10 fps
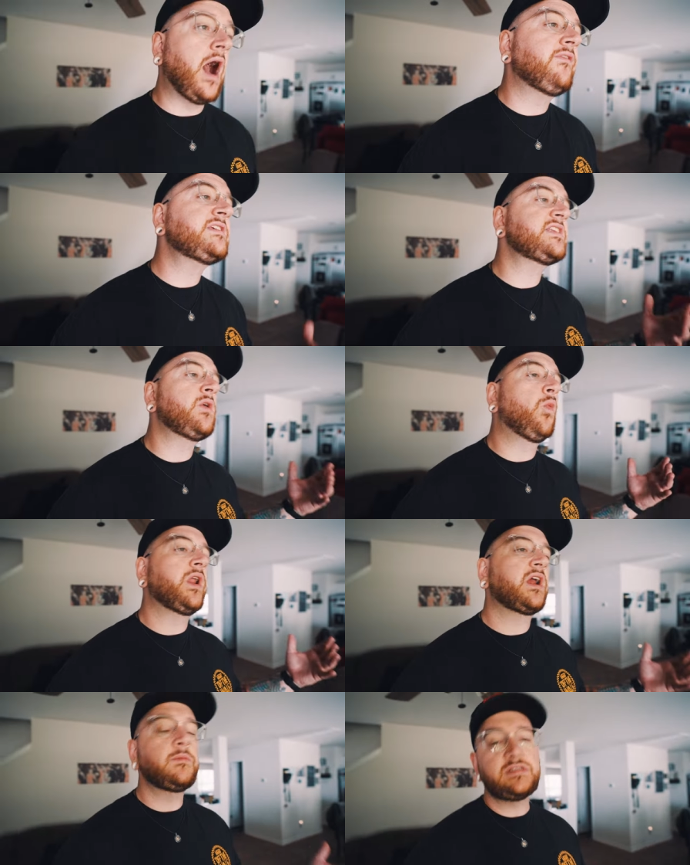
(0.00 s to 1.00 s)
Obviously,
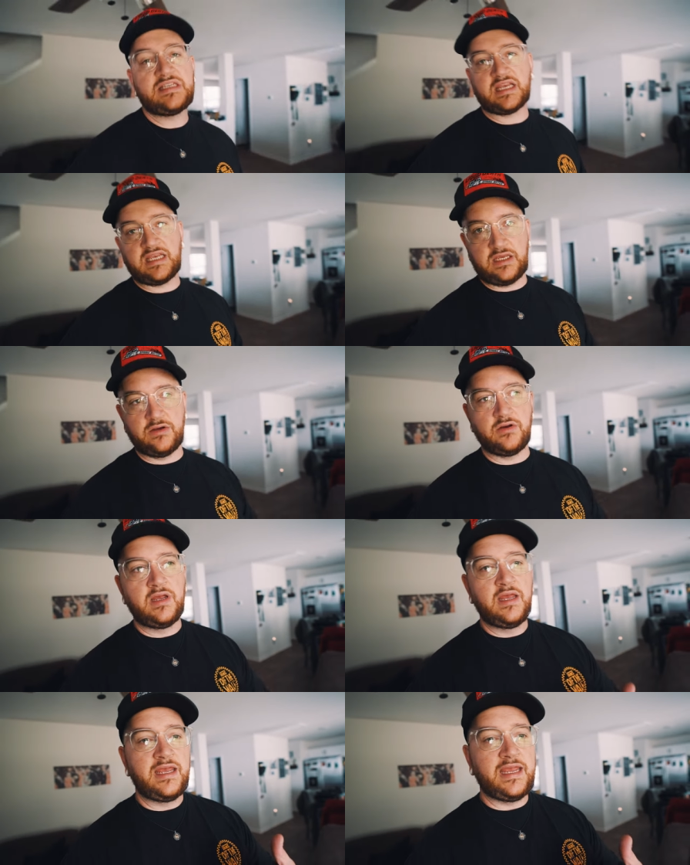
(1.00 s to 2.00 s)
when it comes to
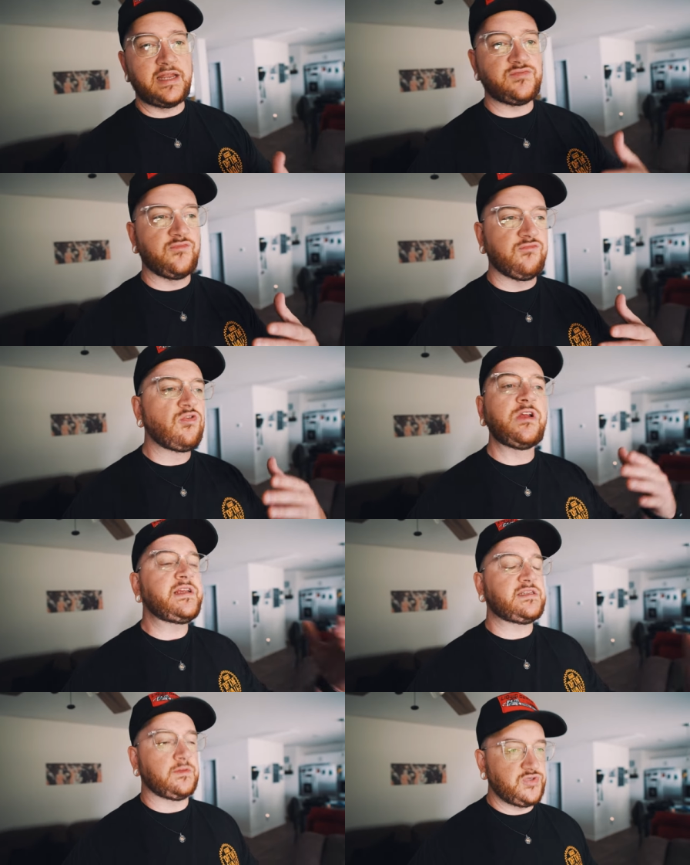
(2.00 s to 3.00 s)
gear, it's
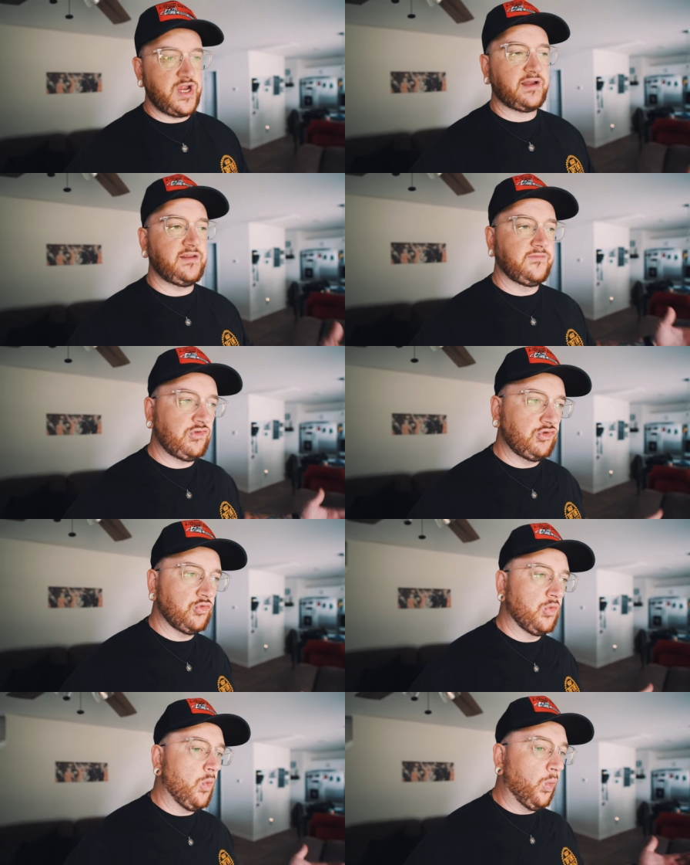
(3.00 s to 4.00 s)
really subjective
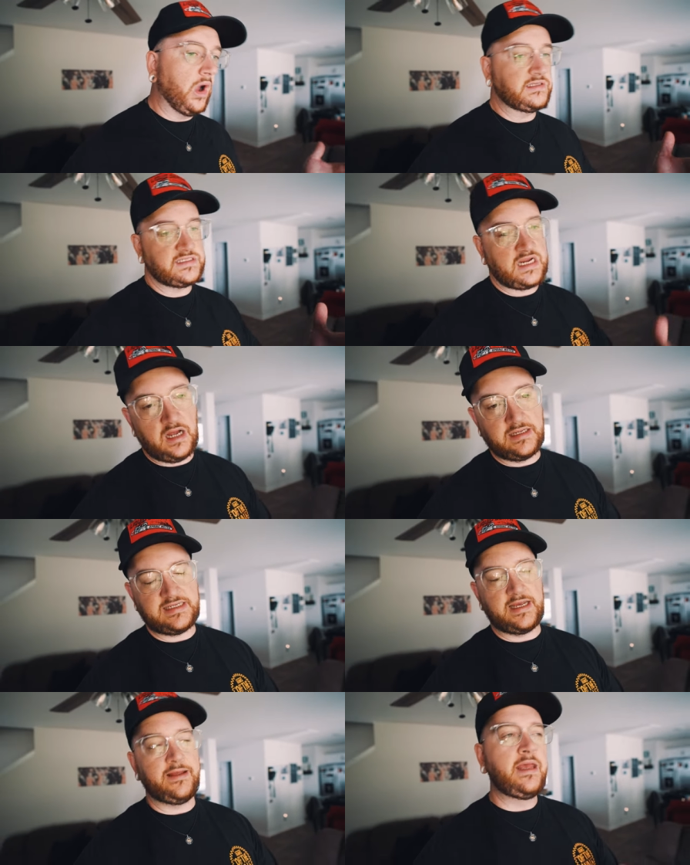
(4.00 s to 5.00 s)
to one's
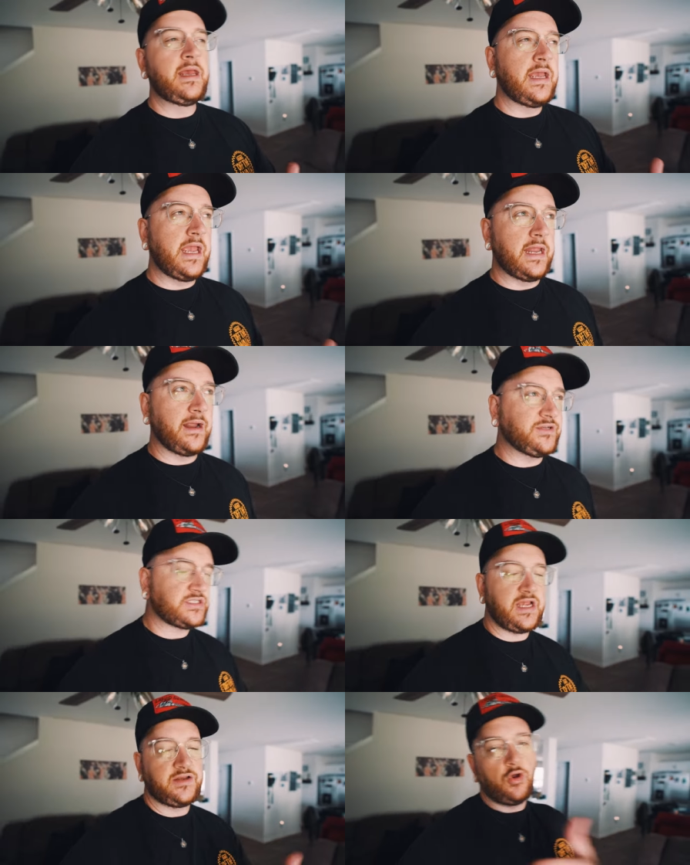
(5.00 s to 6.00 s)
content. And I
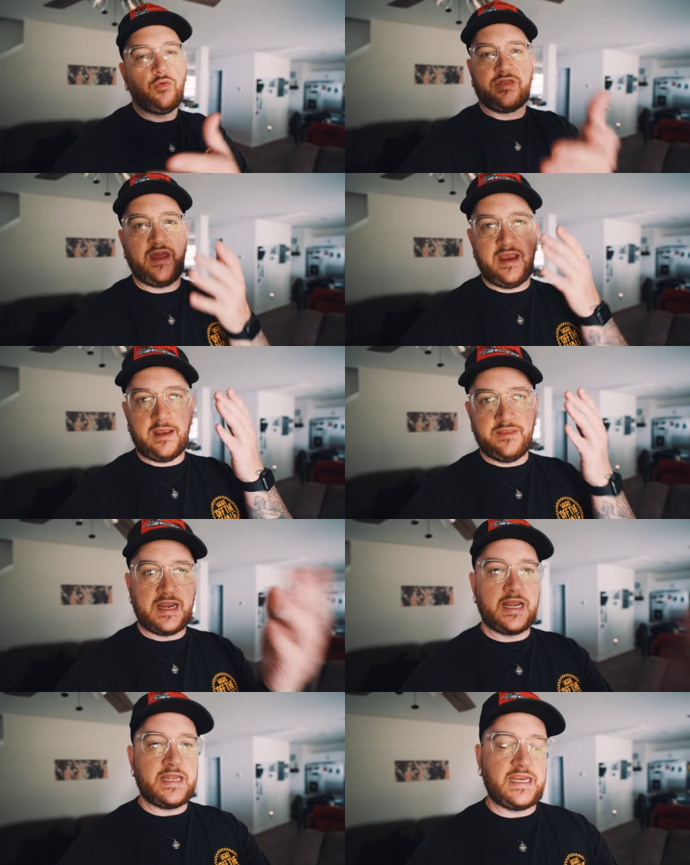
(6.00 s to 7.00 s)
just, I don't think
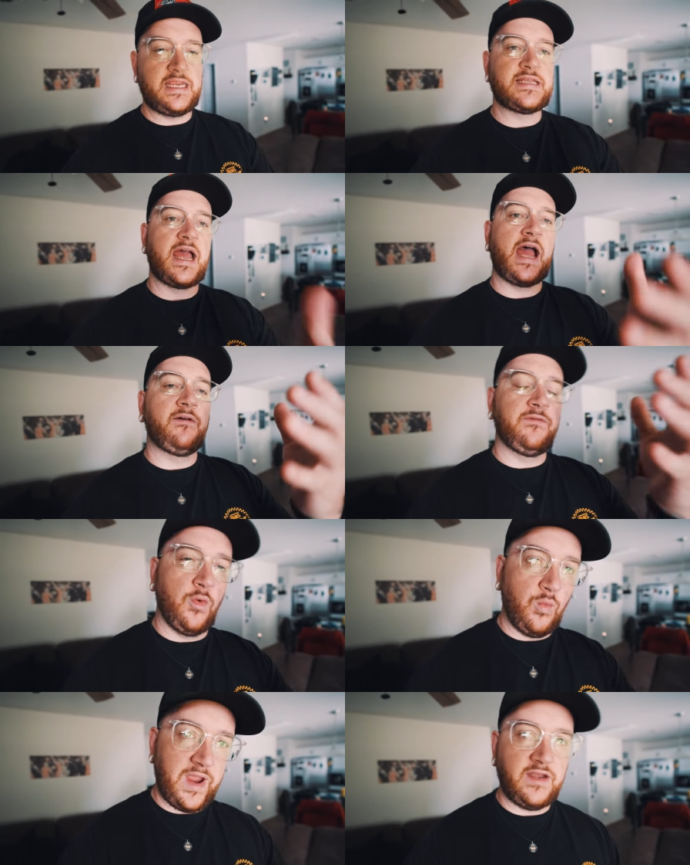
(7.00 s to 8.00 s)
that I need to have
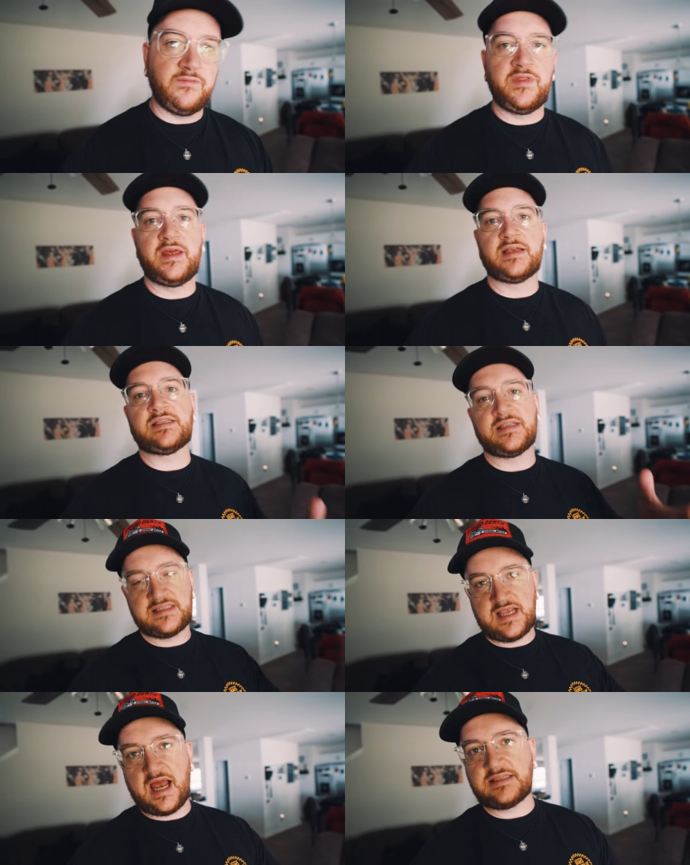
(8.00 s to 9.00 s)
the weight of this, the
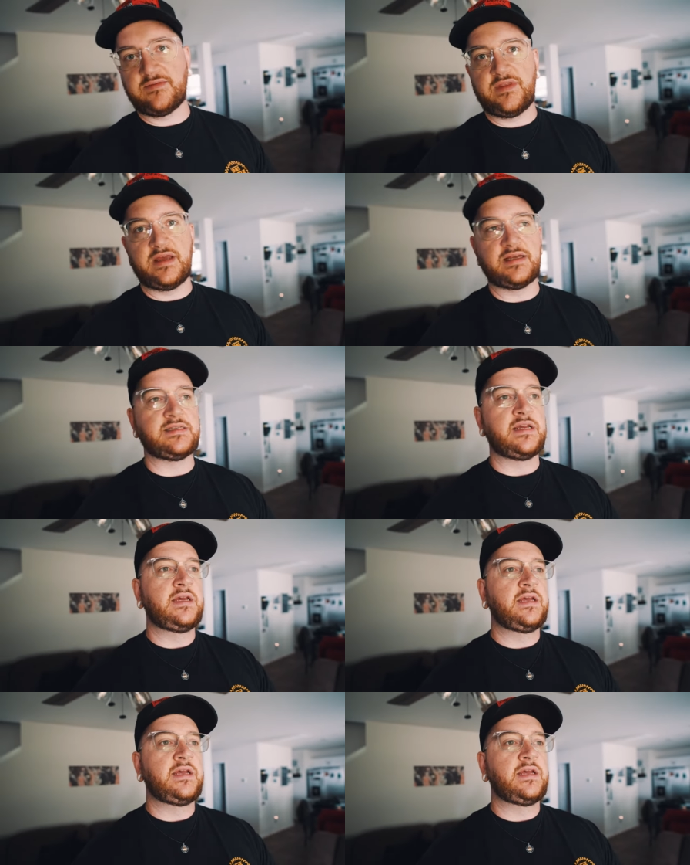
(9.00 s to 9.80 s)
size of this,